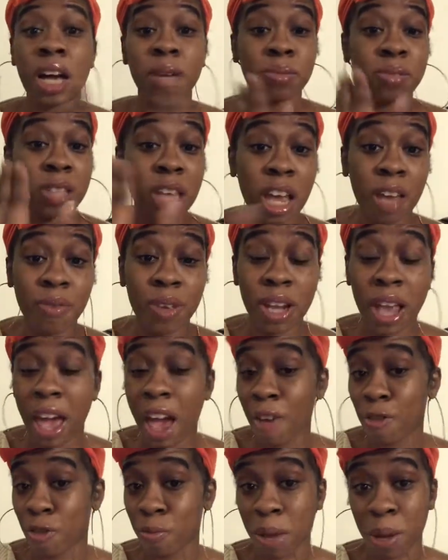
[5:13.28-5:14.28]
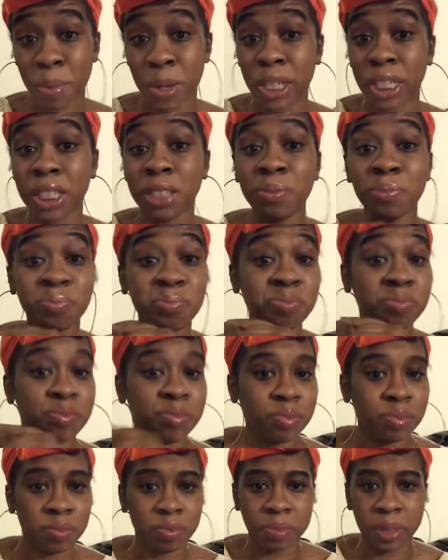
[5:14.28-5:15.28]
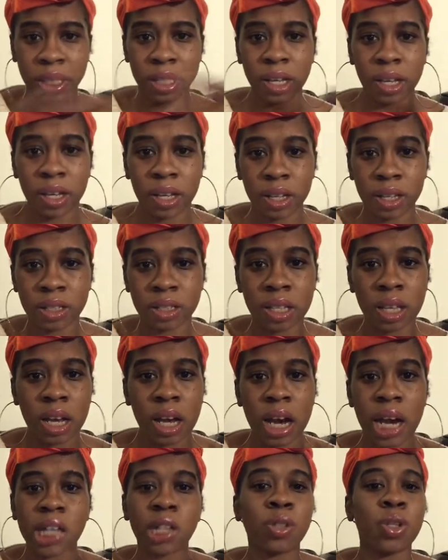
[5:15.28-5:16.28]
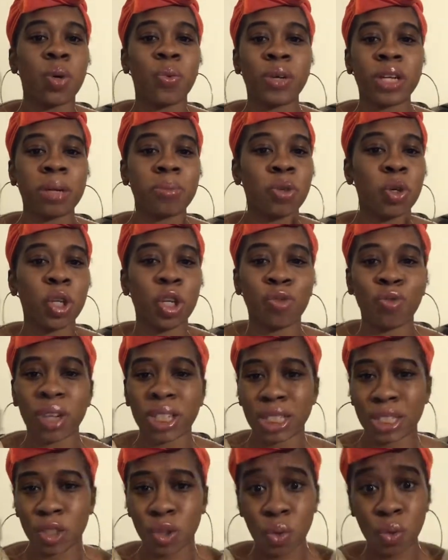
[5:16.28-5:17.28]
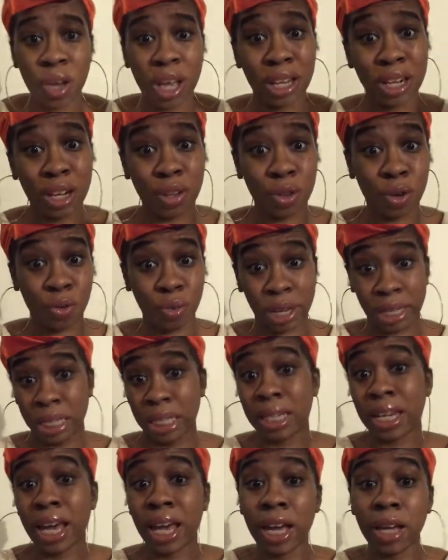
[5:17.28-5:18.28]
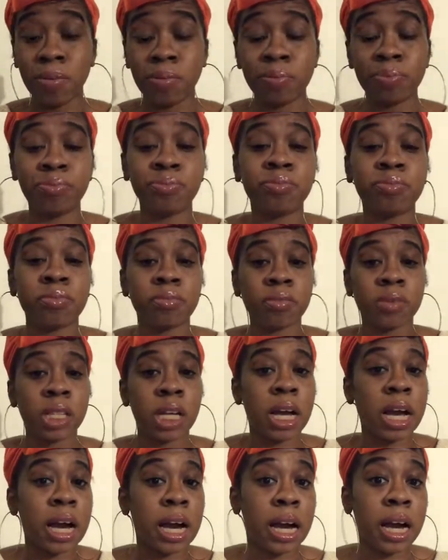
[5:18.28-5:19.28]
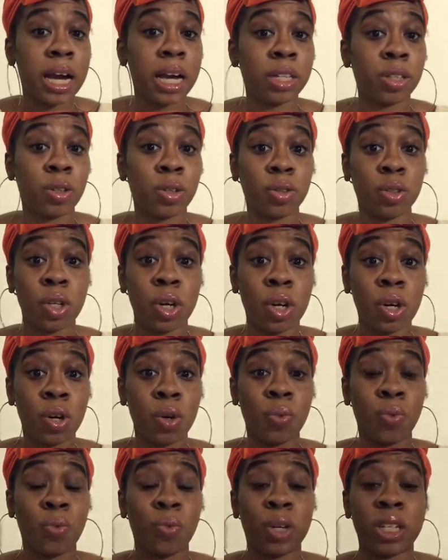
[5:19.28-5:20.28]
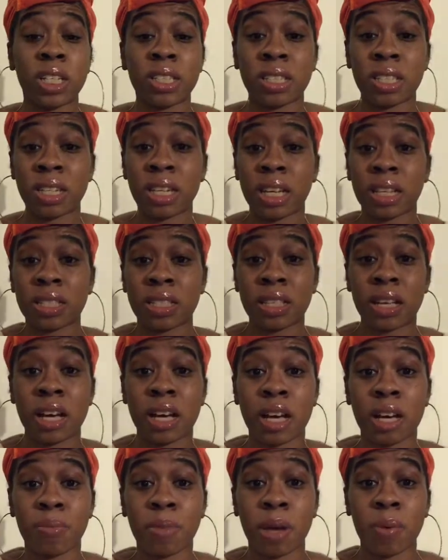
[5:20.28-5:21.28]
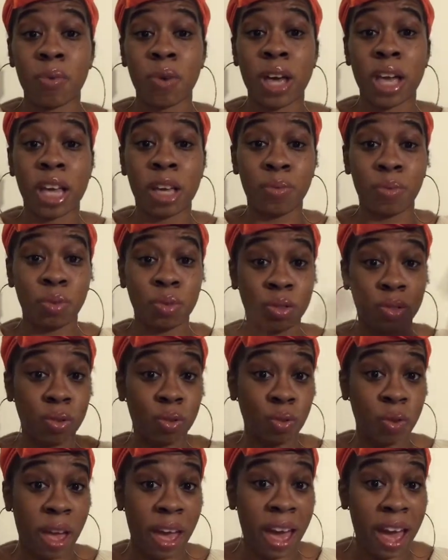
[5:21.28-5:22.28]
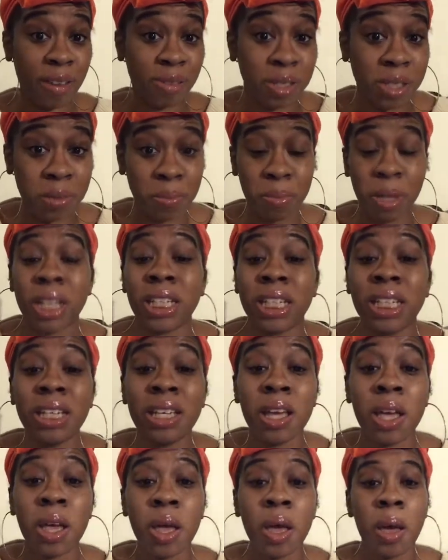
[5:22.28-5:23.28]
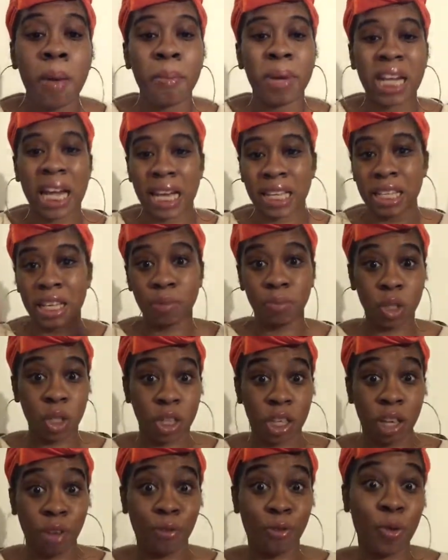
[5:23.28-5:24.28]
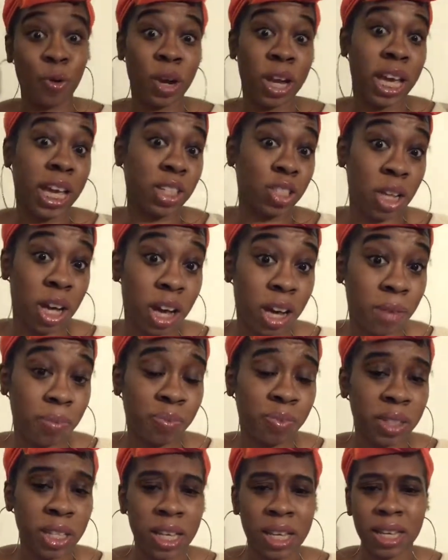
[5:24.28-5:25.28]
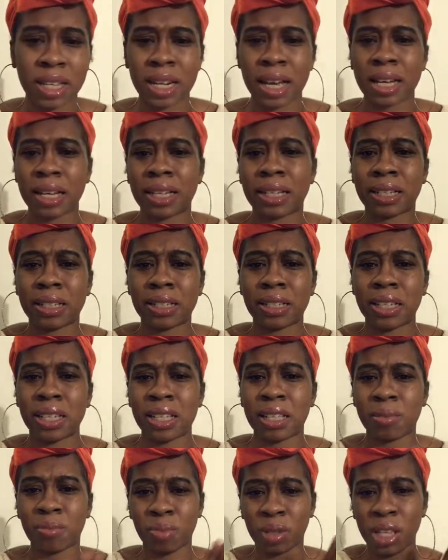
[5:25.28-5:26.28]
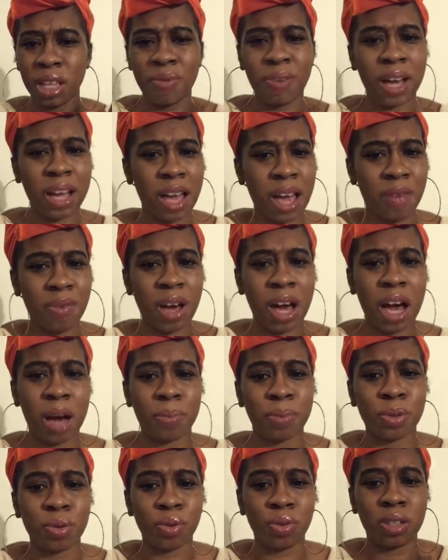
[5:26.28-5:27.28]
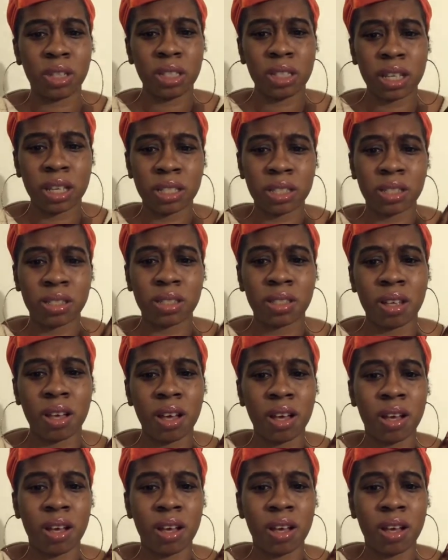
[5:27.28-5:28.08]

saving half of my money because I don't know when I'm going to run into another rainy day. I don't know when is the next time I will able to have some money, but I am looking for a job. And I believe I have an opportunity that's